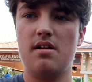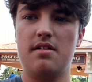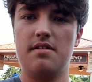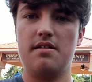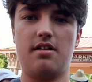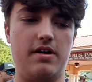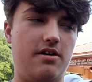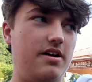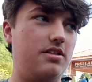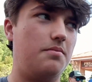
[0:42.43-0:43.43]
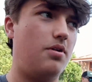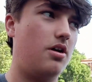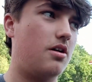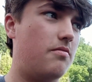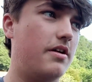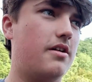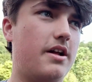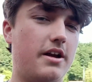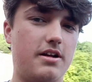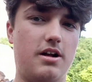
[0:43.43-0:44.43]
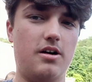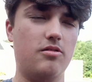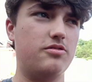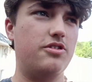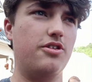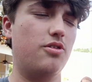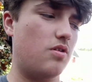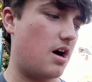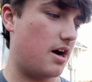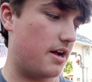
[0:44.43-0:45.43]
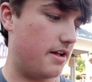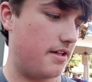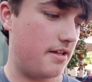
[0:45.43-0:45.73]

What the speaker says: So we are in the park, we are going to go to